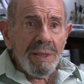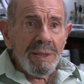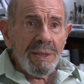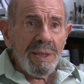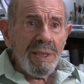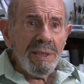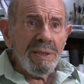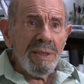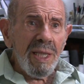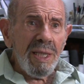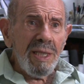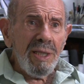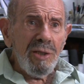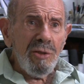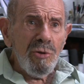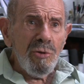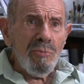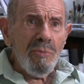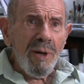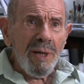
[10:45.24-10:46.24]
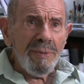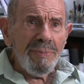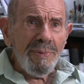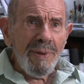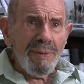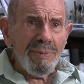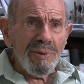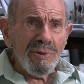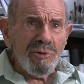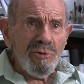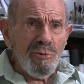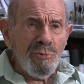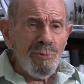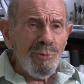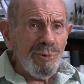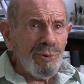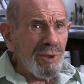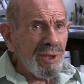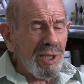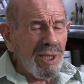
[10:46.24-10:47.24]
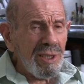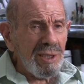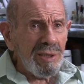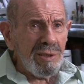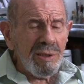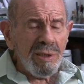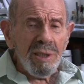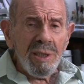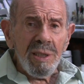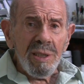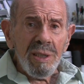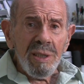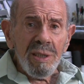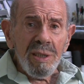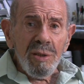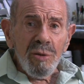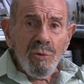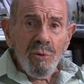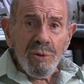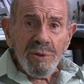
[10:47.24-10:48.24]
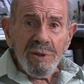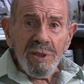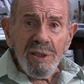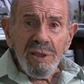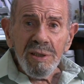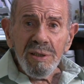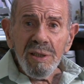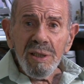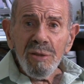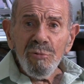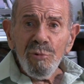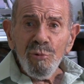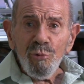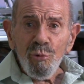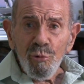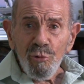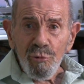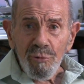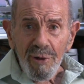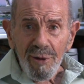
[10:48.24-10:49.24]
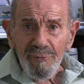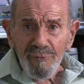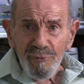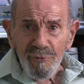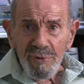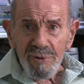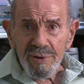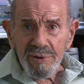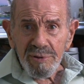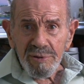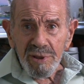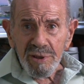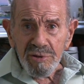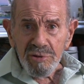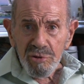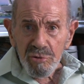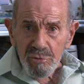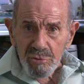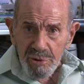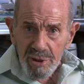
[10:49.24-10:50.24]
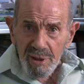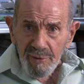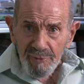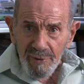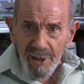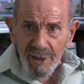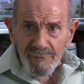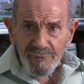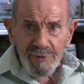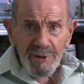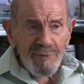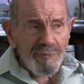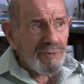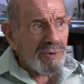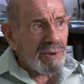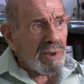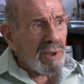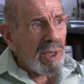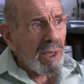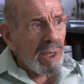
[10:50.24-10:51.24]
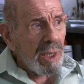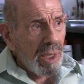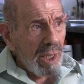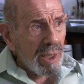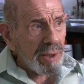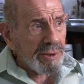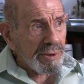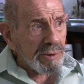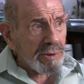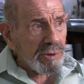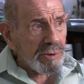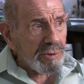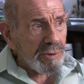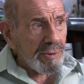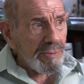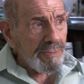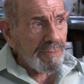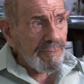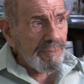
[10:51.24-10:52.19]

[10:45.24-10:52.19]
then they, you might be able to communicate within the reference that you give, have given others.